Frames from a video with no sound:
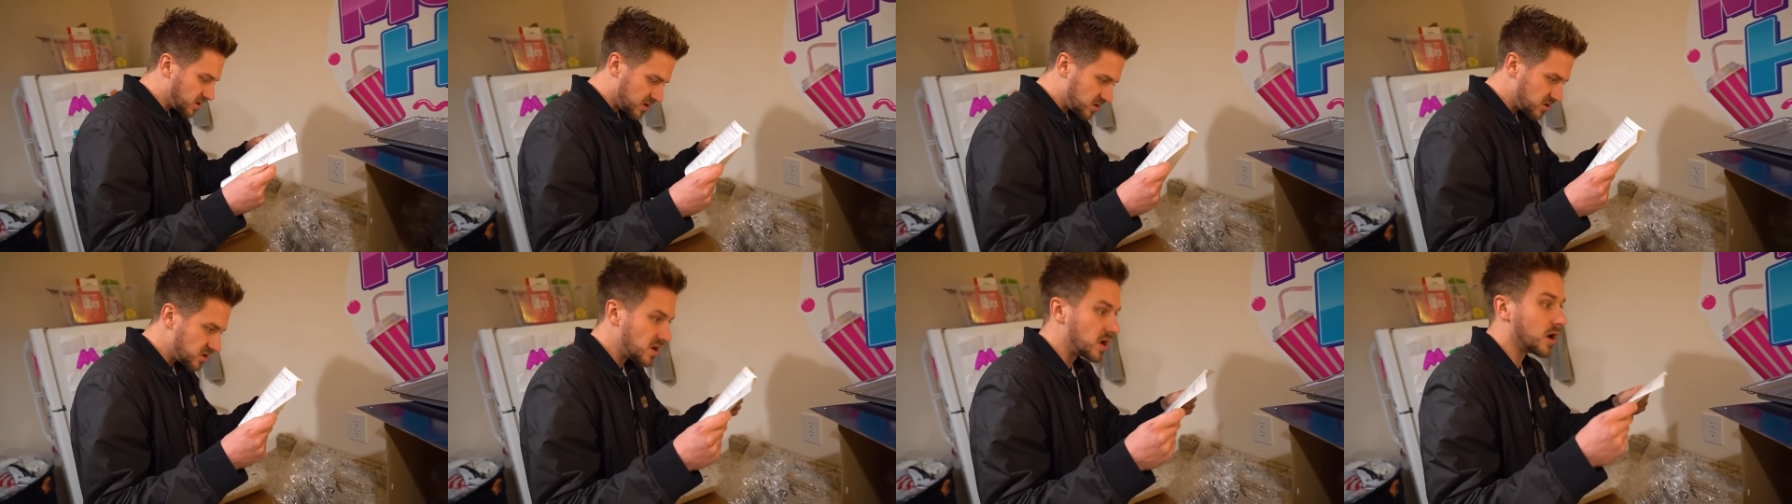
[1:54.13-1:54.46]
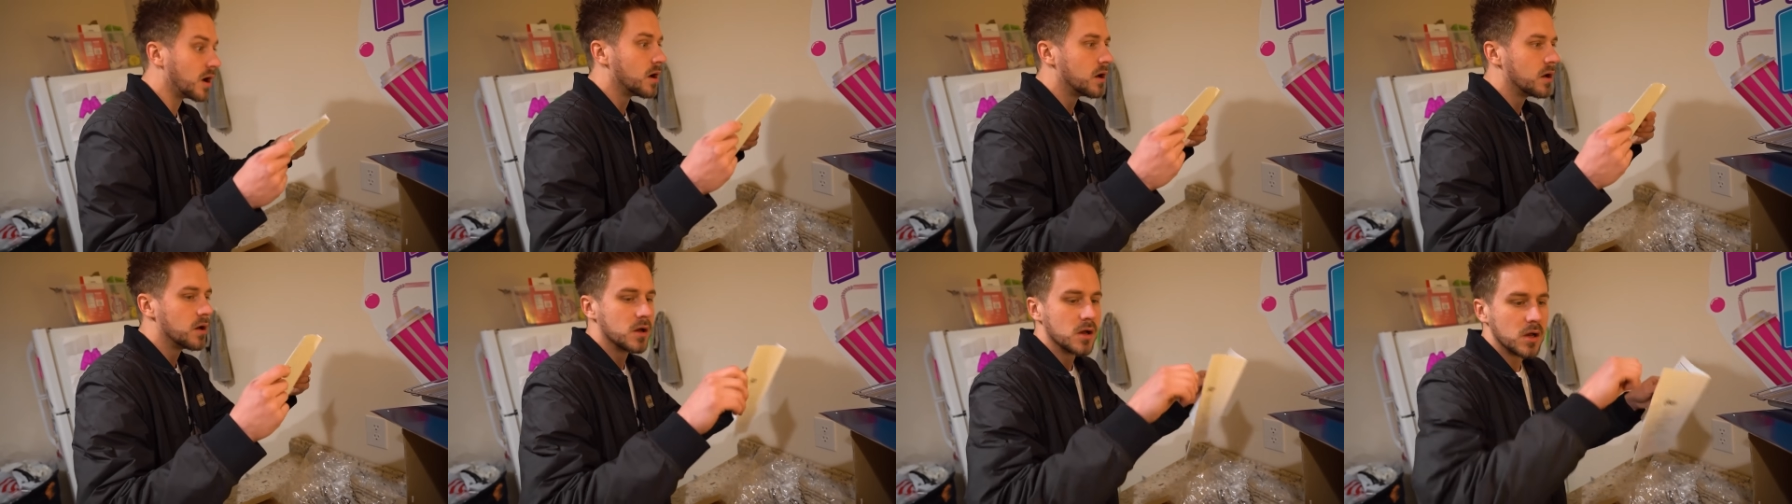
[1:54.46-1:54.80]
what time
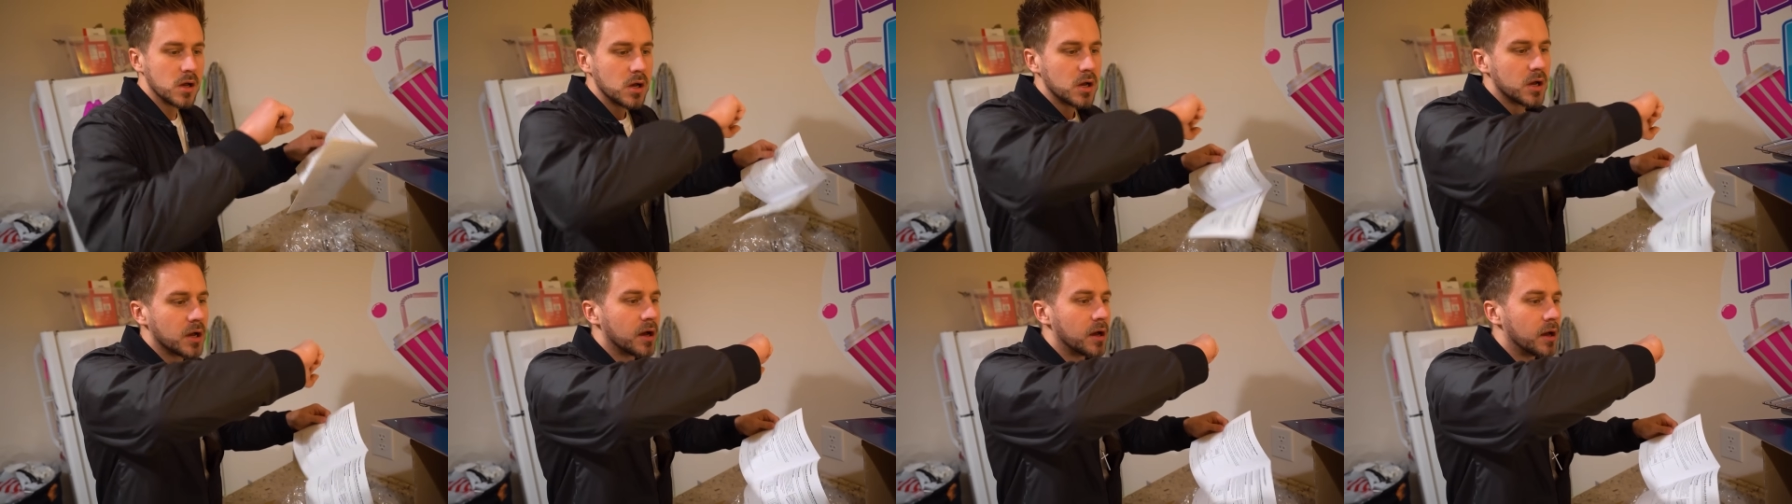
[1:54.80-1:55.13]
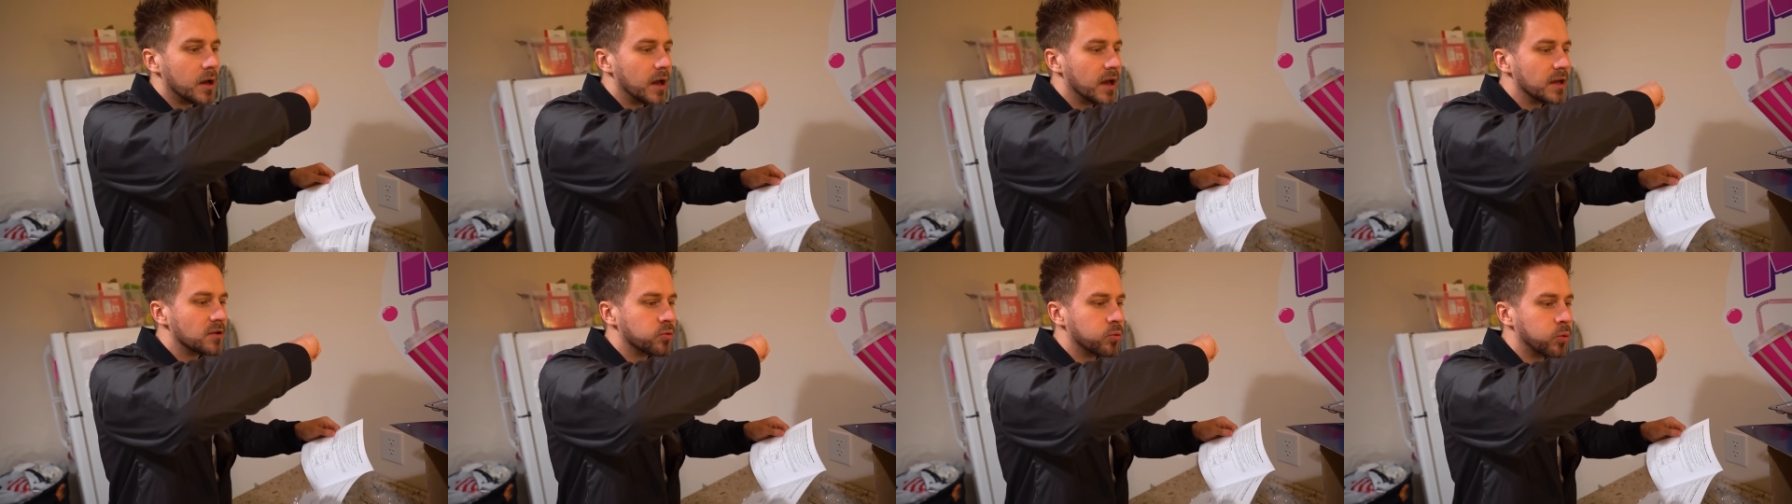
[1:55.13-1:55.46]
is it?
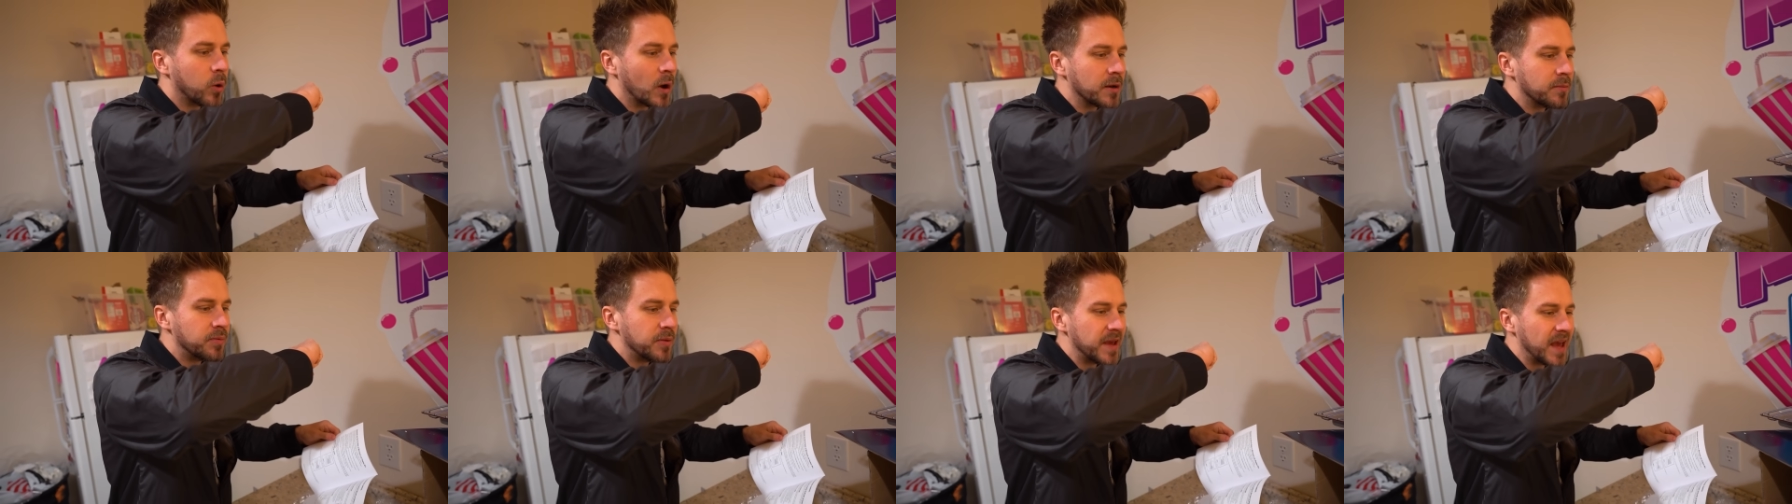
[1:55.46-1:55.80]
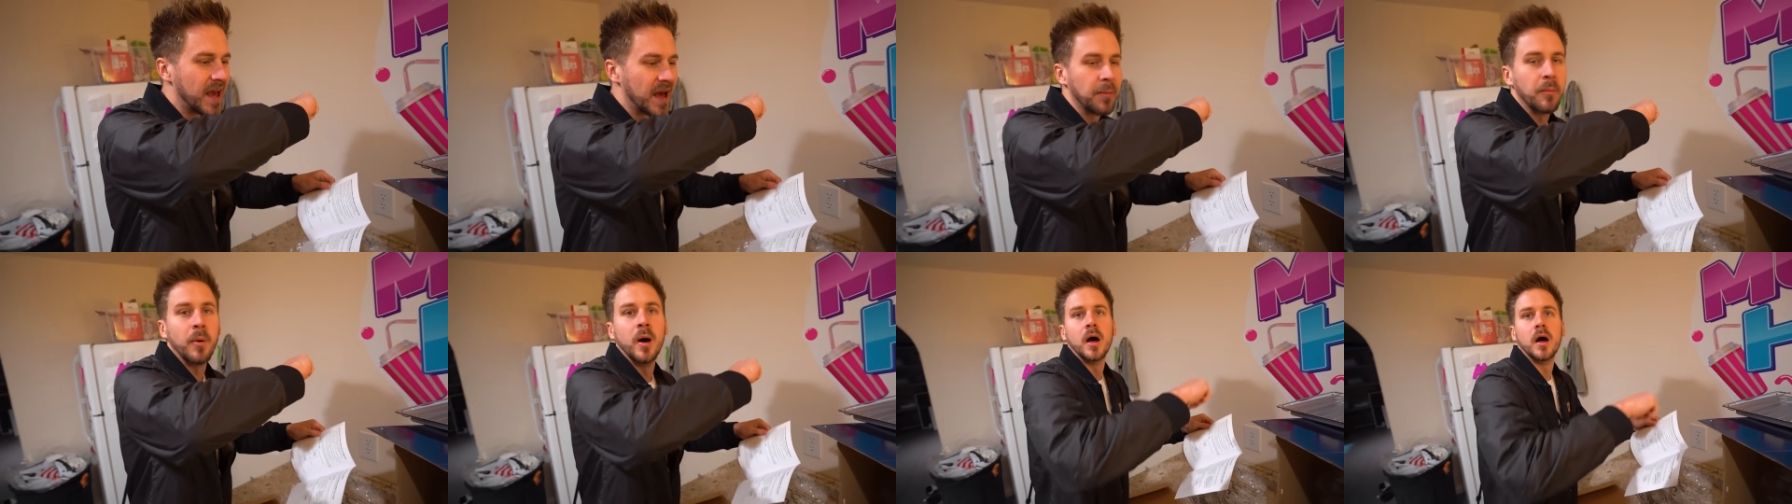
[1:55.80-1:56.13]
It's 1
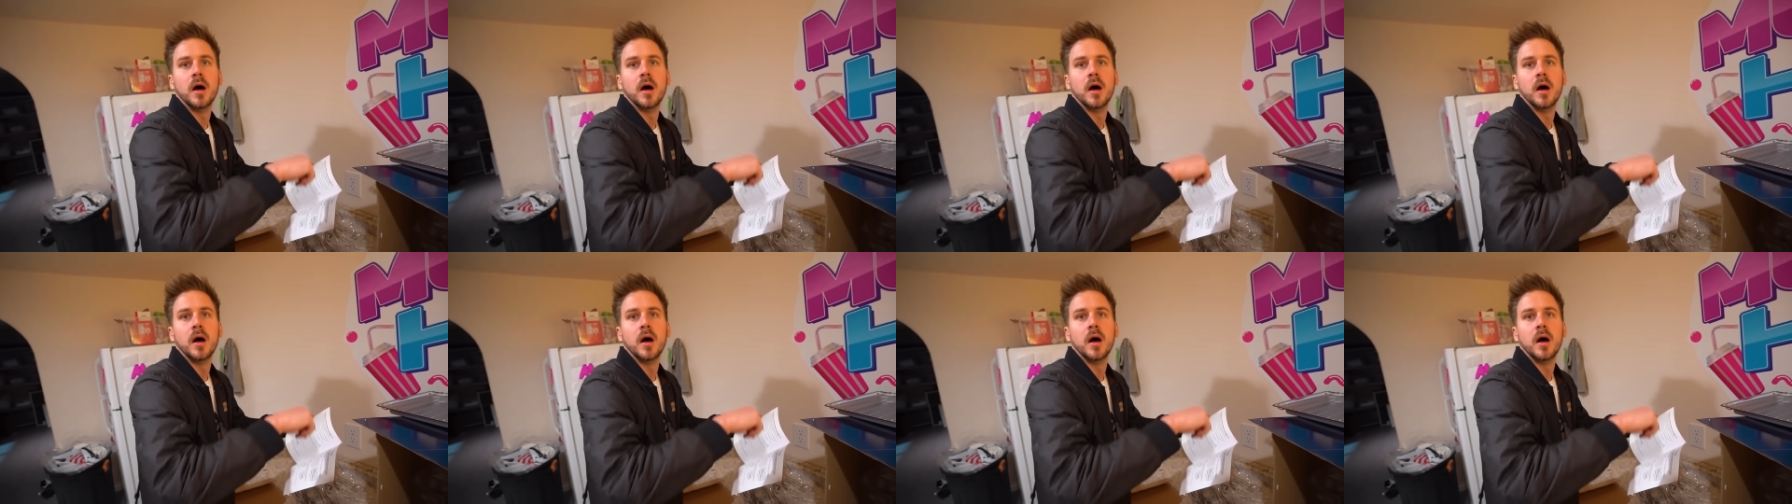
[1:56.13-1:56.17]
p.m.